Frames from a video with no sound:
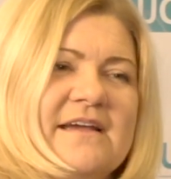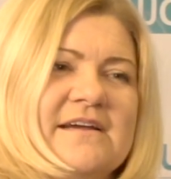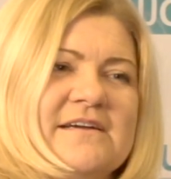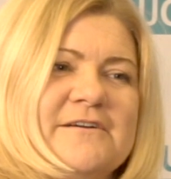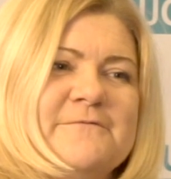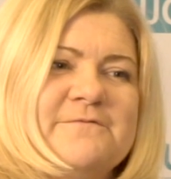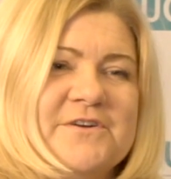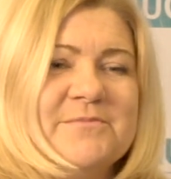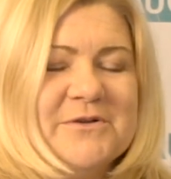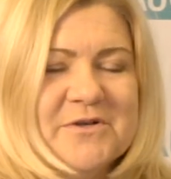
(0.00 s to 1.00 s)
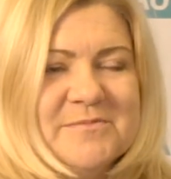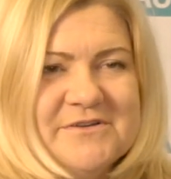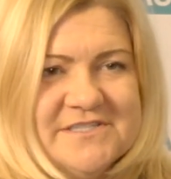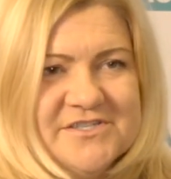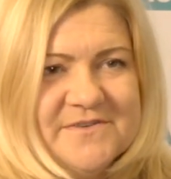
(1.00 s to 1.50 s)
uh, from Glaucoma
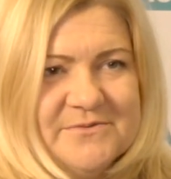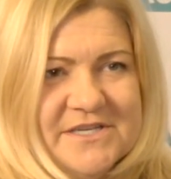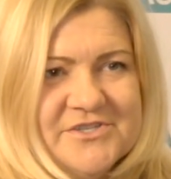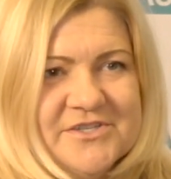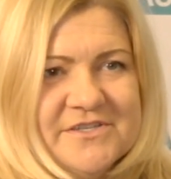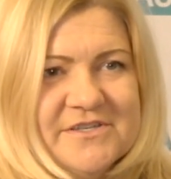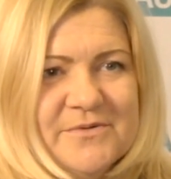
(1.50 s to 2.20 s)
Research Foundation